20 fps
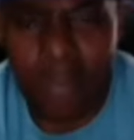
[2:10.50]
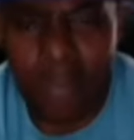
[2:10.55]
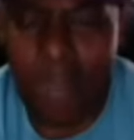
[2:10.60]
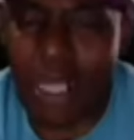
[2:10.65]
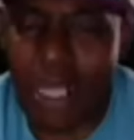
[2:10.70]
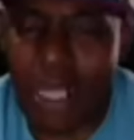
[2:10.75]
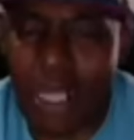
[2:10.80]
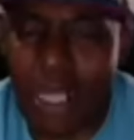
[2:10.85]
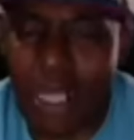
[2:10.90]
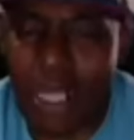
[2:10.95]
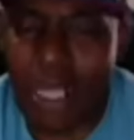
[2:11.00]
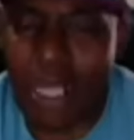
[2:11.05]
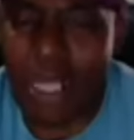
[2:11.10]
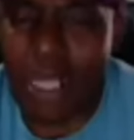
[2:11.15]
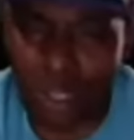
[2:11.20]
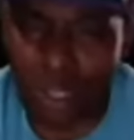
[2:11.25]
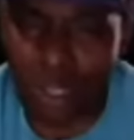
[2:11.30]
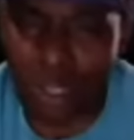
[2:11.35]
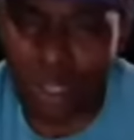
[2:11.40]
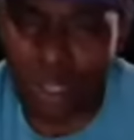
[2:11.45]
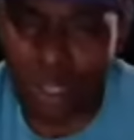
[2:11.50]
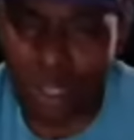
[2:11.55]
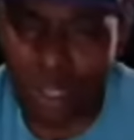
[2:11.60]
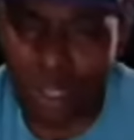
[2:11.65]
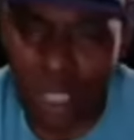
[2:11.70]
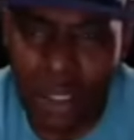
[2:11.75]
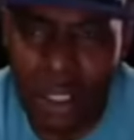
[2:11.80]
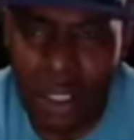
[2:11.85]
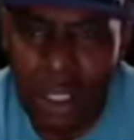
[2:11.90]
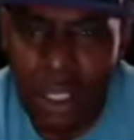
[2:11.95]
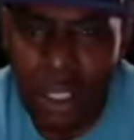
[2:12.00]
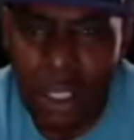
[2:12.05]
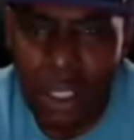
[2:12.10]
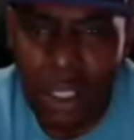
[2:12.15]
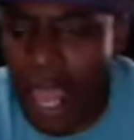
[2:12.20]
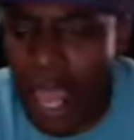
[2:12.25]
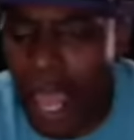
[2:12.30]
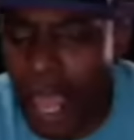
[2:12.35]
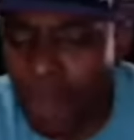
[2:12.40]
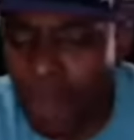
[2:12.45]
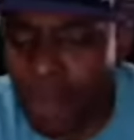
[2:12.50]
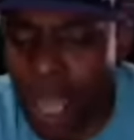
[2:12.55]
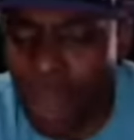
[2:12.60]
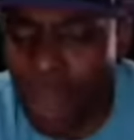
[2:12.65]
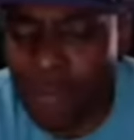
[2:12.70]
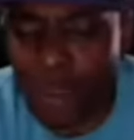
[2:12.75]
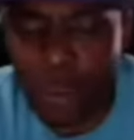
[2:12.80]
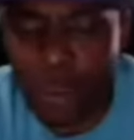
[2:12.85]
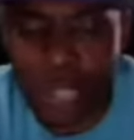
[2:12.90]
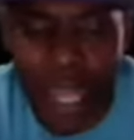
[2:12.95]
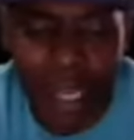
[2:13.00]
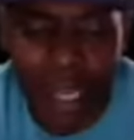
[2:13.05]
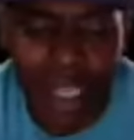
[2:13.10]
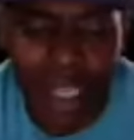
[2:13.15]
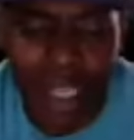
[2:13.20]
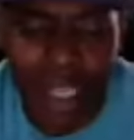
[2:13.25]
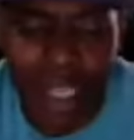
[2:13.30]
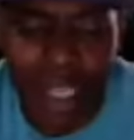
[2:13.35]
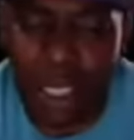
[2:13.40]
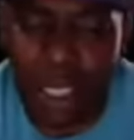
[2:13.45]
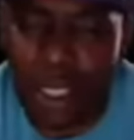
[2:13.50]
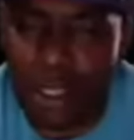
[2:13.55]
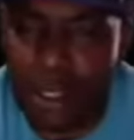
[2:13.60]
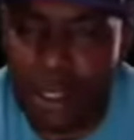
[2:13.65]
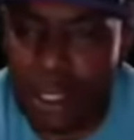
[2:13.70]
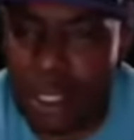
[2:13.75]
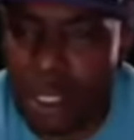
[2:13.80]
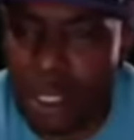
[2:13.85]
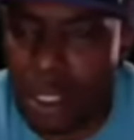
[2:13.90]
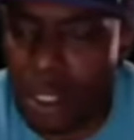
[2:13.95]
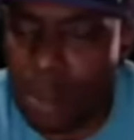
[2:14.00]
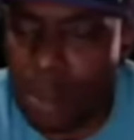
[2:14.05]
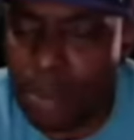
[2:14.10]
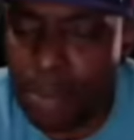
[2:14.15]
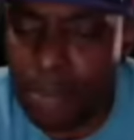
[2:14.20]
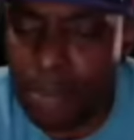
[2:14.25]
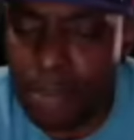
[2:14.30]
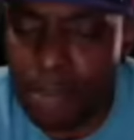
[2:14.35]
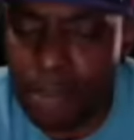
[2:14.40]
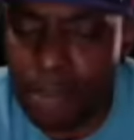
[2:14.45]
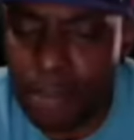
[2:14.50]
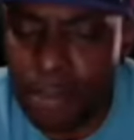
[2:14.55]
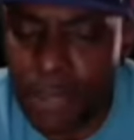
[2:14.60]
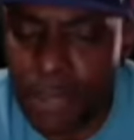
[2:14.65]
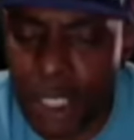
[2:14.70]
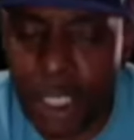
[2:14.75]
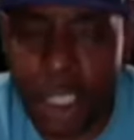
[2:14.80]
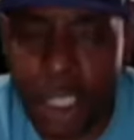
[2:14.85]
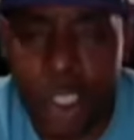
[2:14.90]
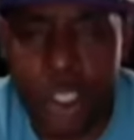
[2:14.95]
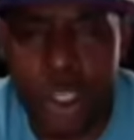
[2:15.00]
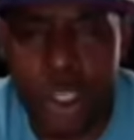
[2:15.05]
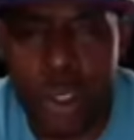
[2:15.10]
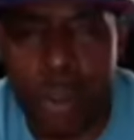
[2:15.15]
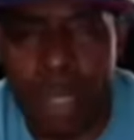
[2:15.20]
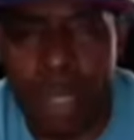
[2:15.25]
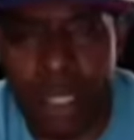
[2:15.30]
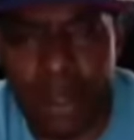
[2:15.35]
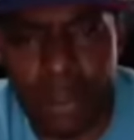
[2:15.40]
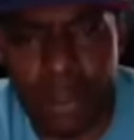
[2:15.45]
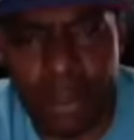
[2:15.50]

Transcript: That made no sense. I, I, I view that as being um, inhuman.